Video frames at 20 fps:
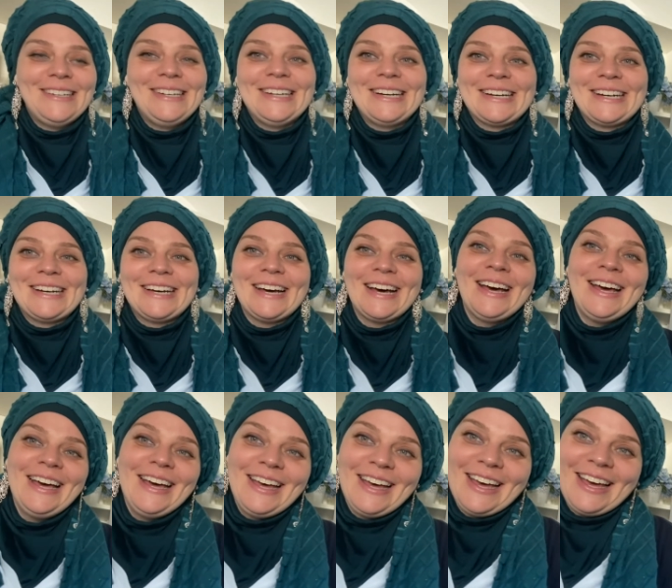
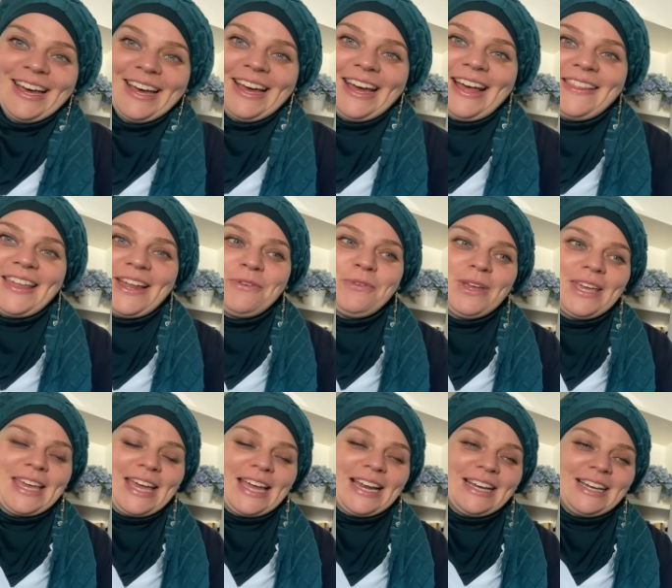and then we
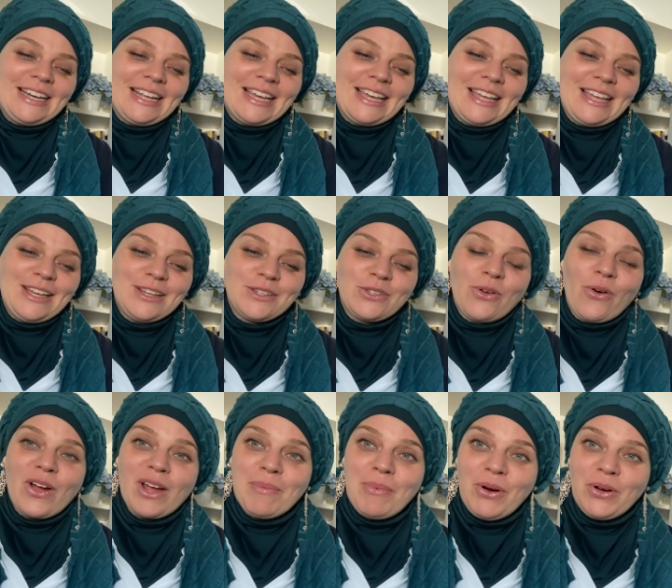can
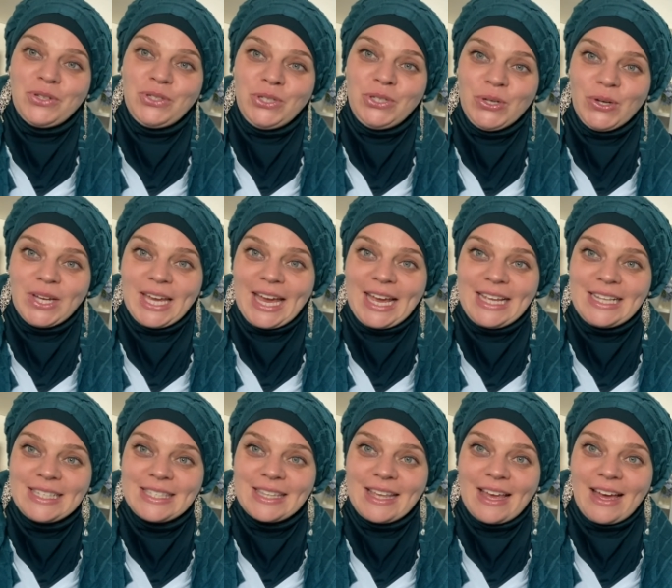talk about your
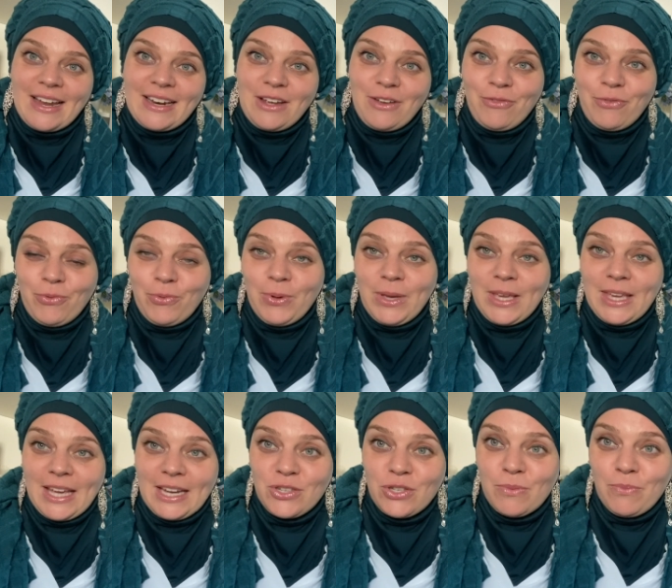case and if we
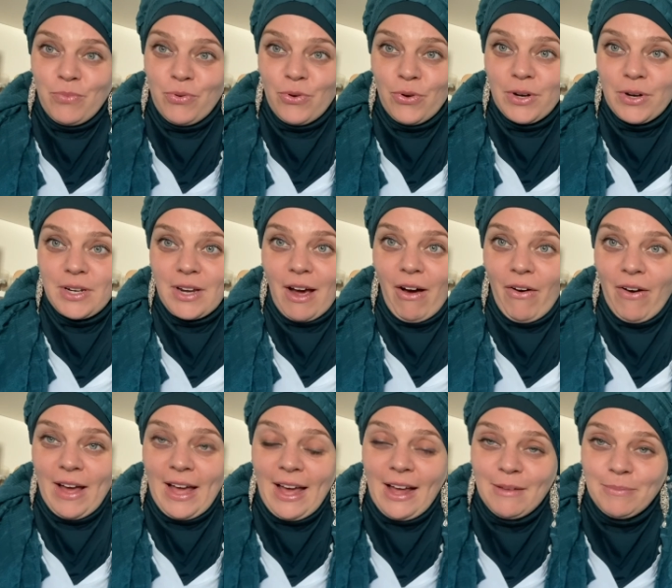can support
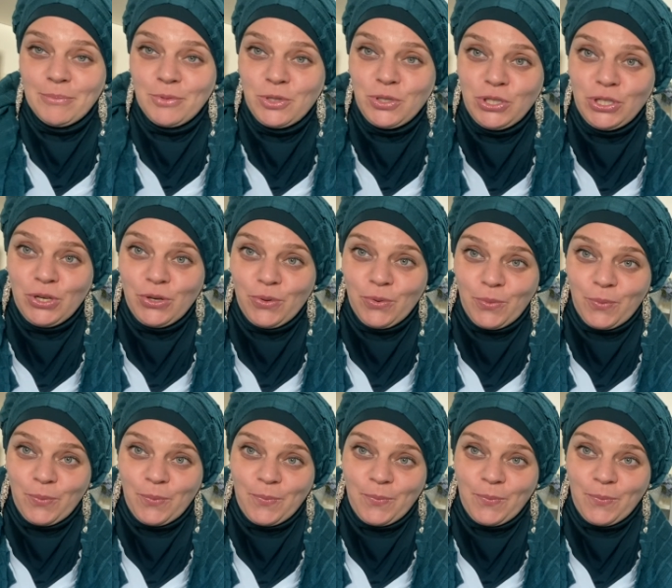our help to you.